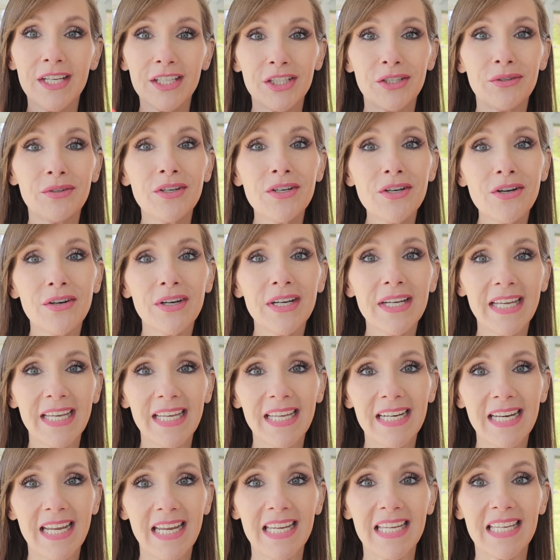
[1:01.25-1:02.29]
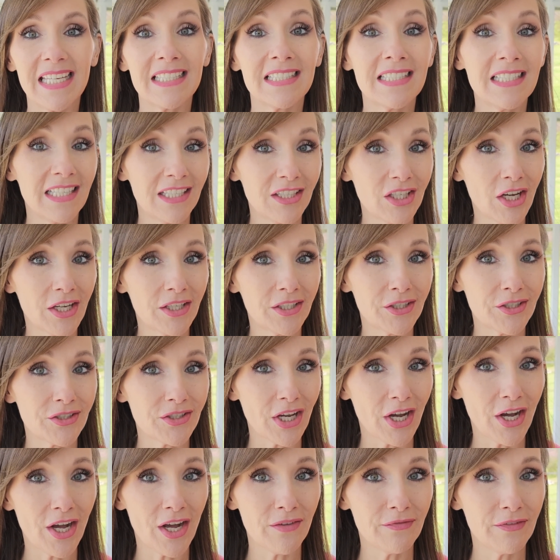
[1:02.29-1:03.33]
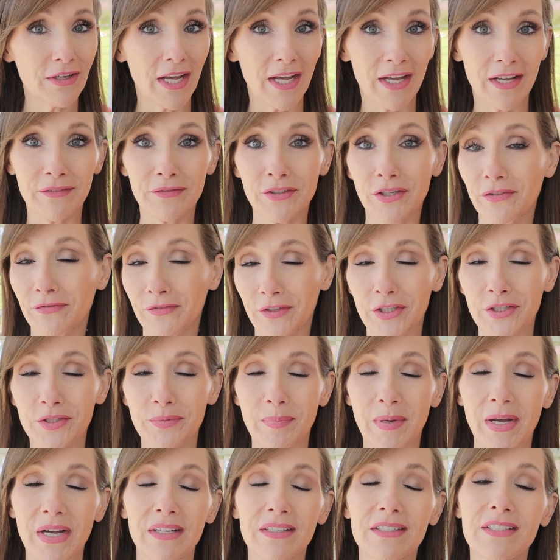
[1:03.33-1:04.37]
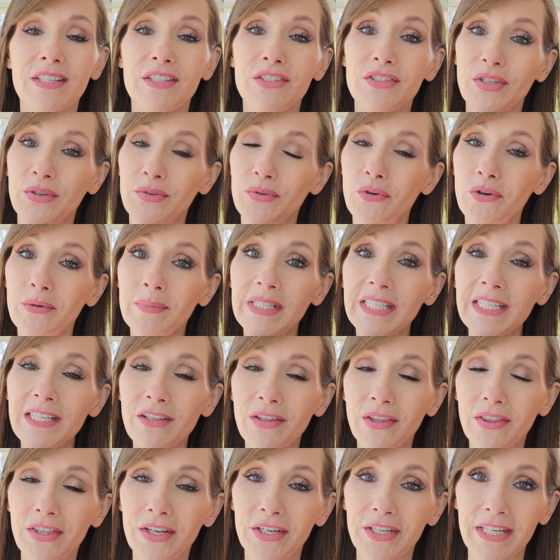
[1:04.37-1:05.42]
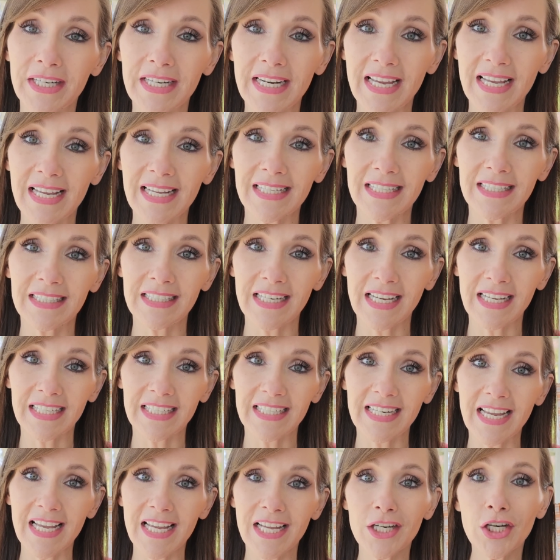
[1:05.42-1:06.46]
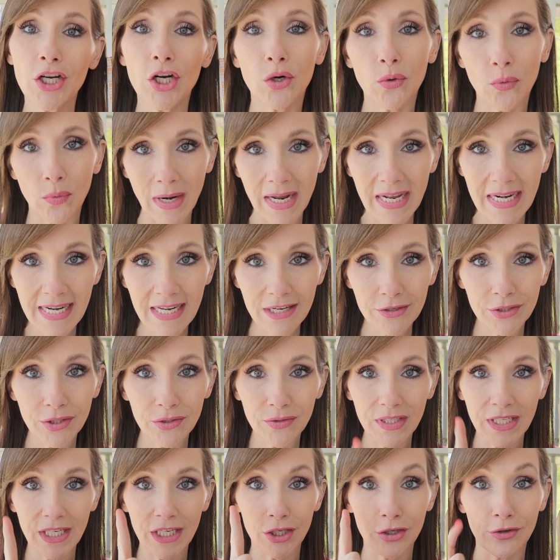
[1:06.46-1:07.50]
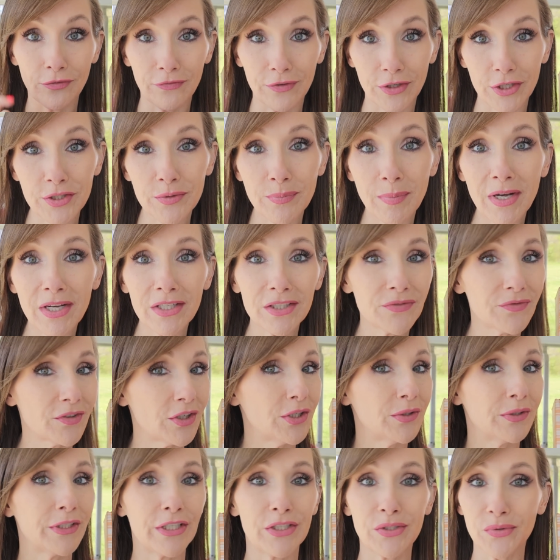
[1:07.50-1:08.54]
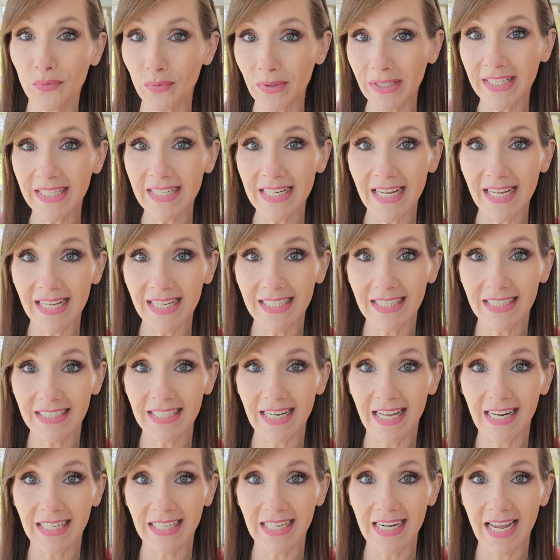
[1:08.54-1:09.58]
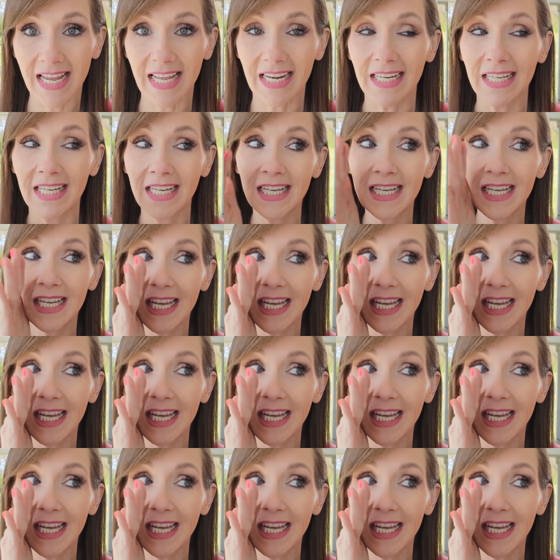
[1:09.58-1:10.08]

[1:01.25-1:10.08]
You can go ahead and get $10 off of your first box. So normally $39.99. Right now you can get your first box for only $29.99.